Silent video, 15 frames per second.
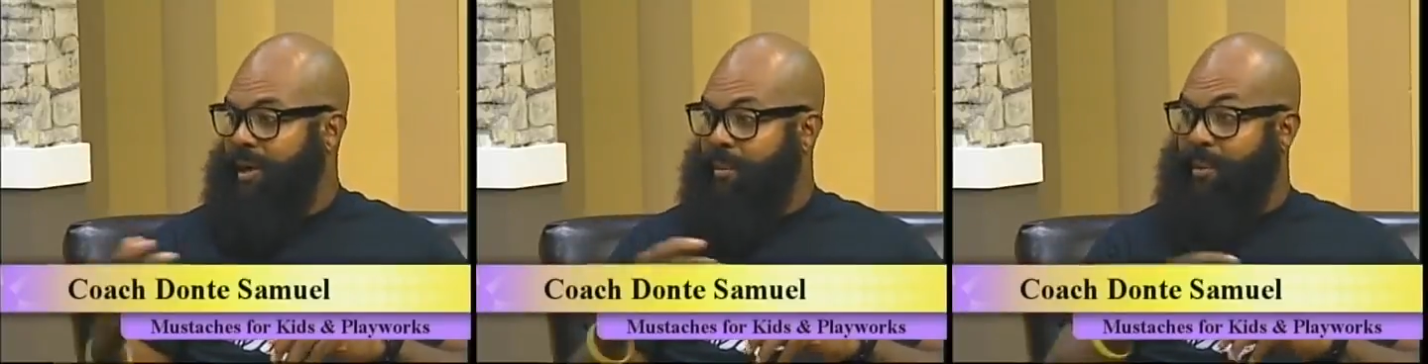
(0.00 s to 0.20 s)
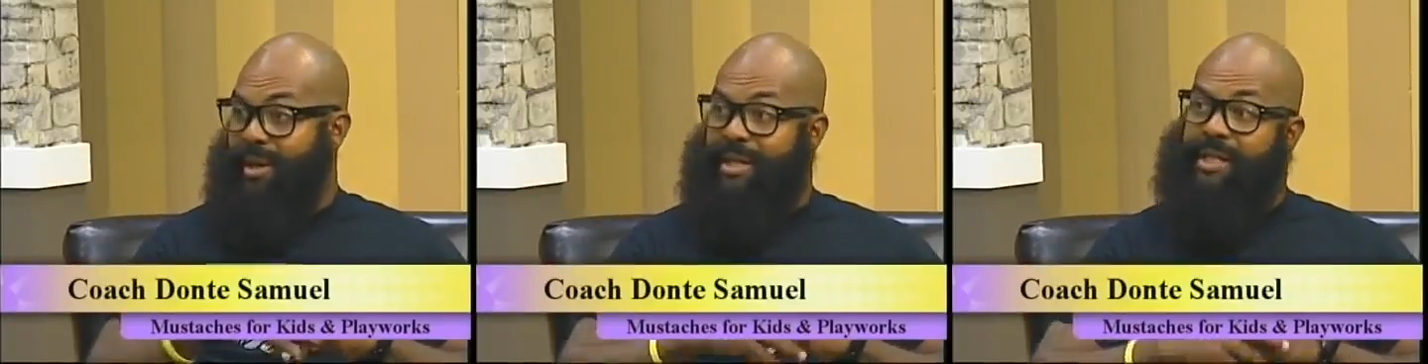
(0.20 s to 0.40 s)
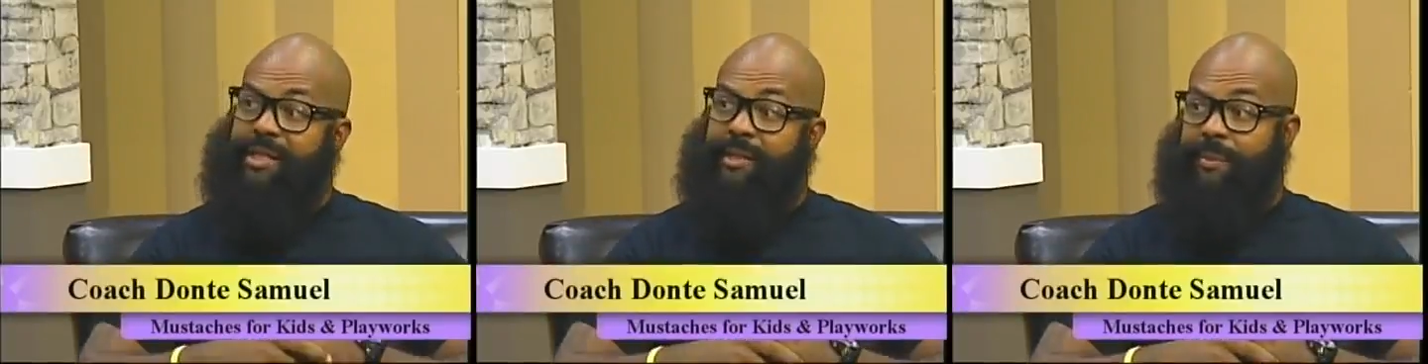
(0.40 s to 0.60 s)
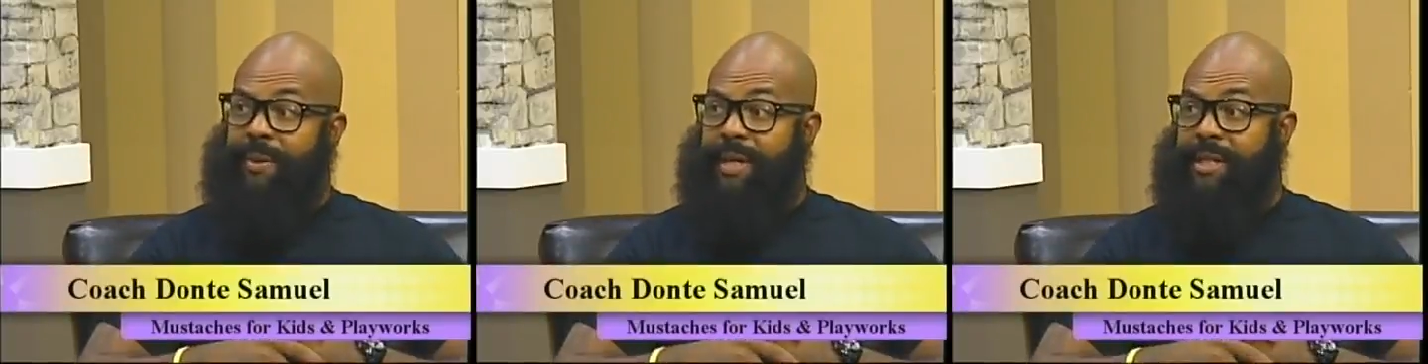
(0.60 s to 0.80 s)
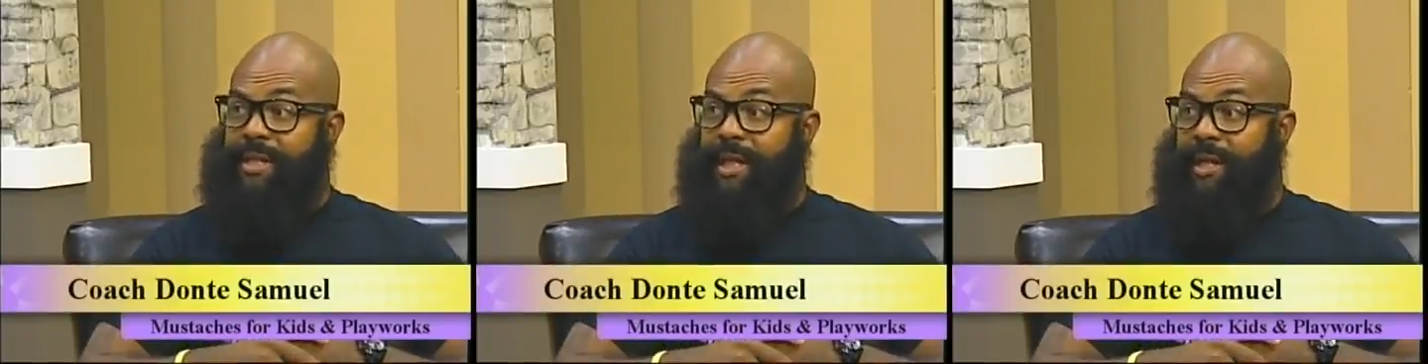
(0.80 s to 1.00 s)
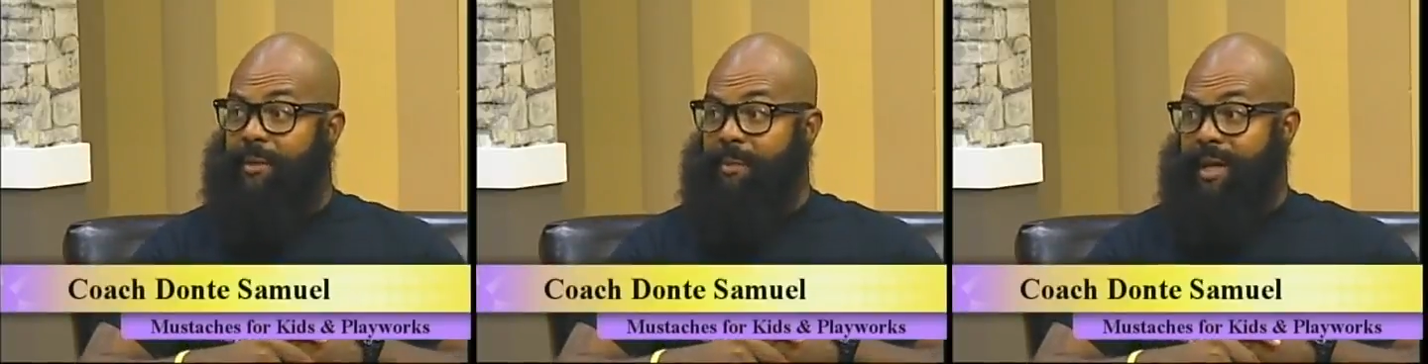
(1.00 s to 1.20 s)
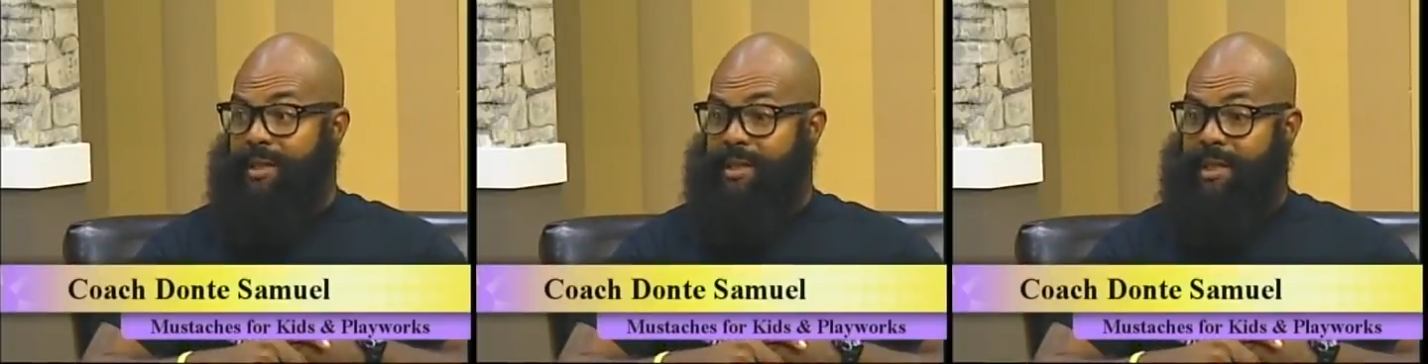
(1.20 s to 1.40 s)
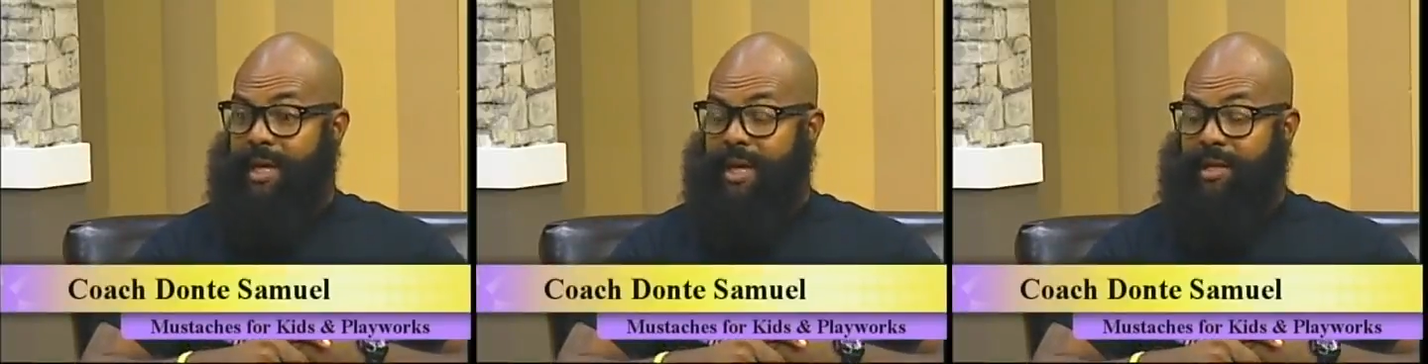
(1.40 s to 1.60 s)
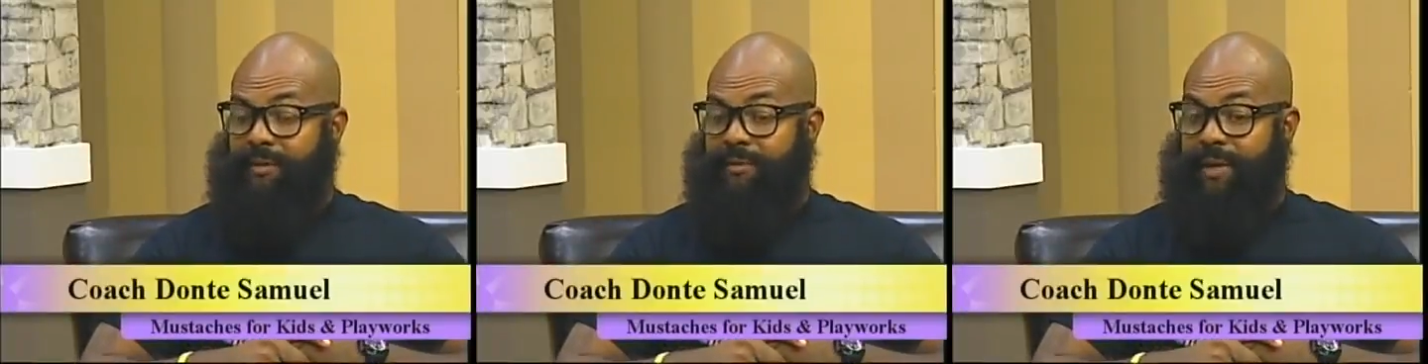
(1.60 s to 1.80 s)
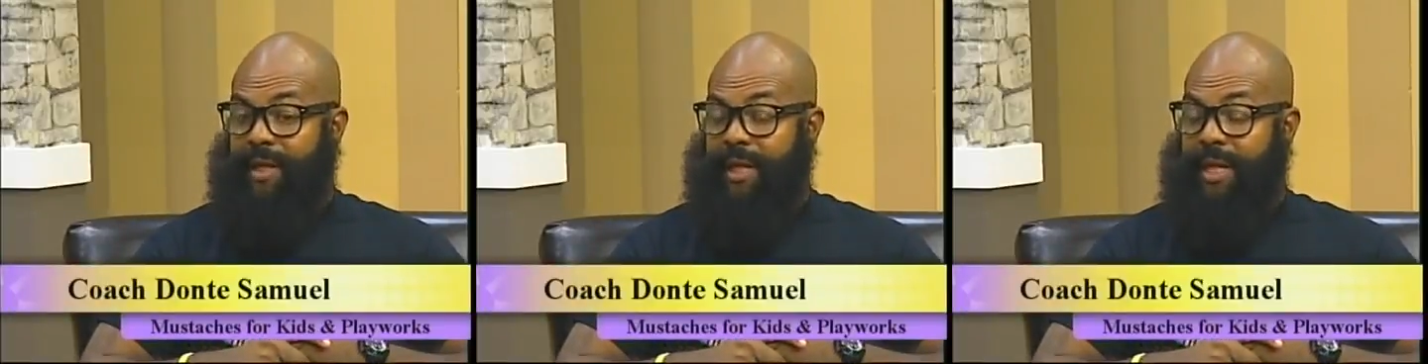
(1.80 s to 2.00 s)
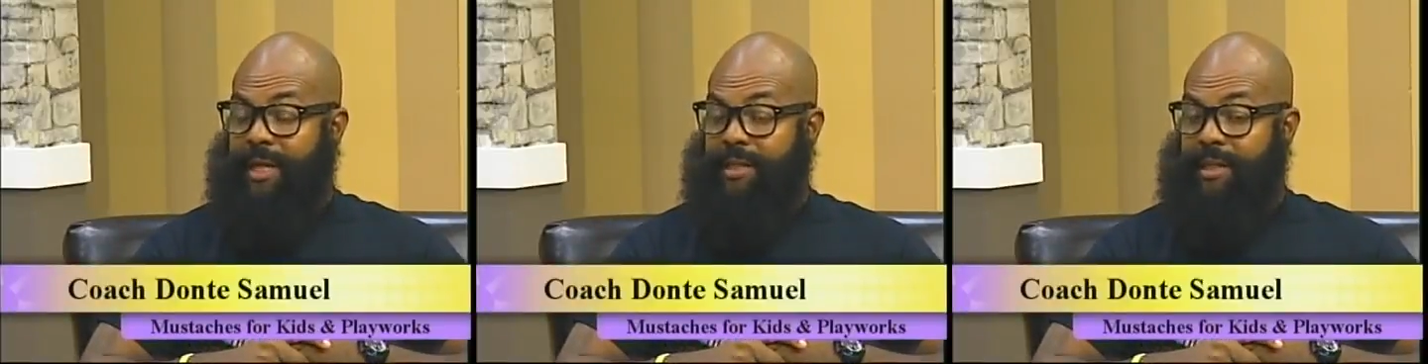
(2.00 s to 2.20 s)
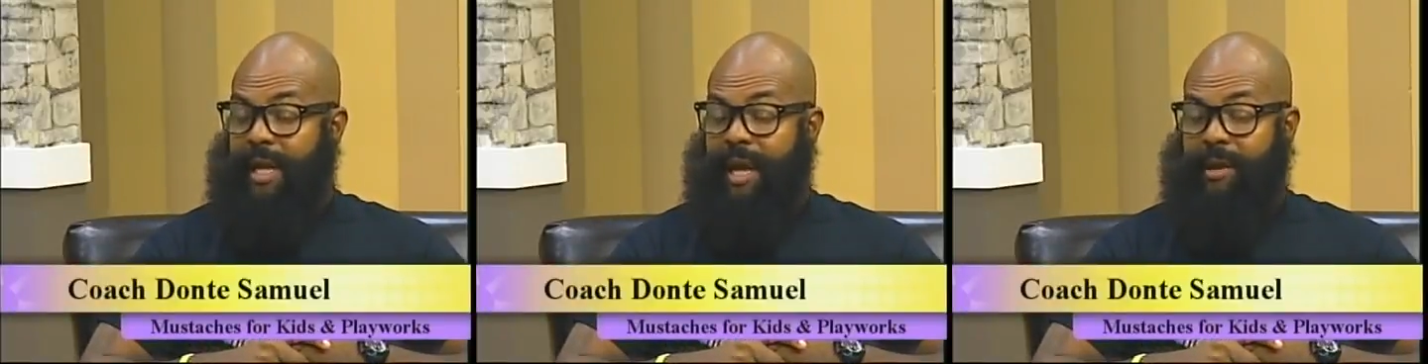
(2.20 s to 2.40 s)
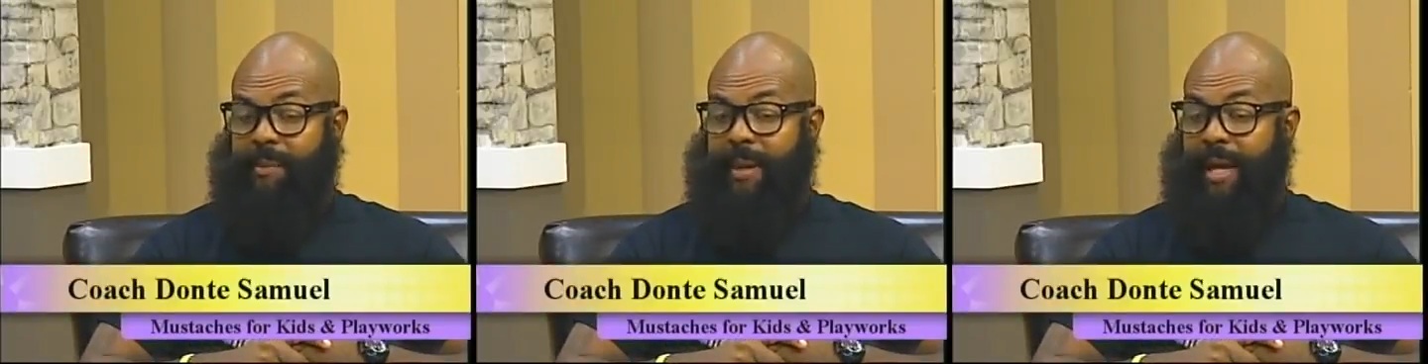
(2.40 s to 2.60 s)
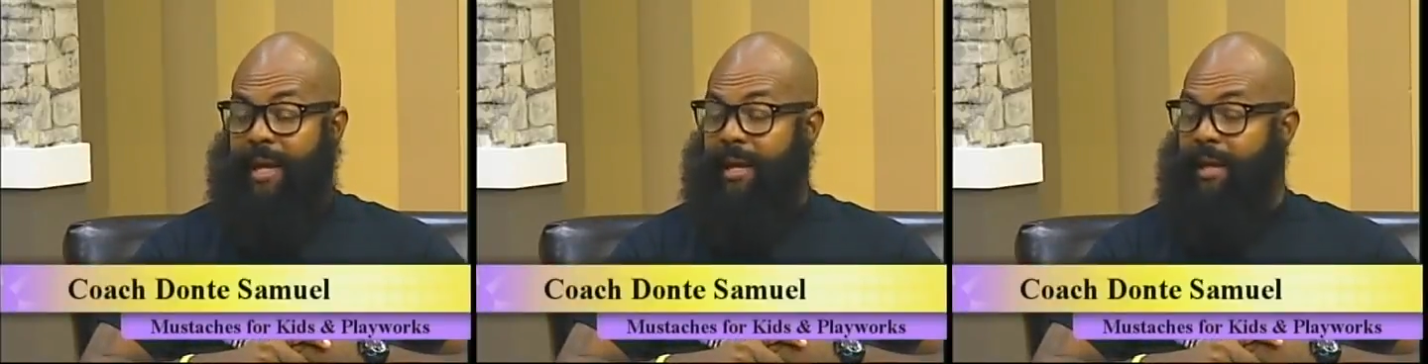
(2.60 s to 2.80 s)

participants in the Mustache for Kids campaign.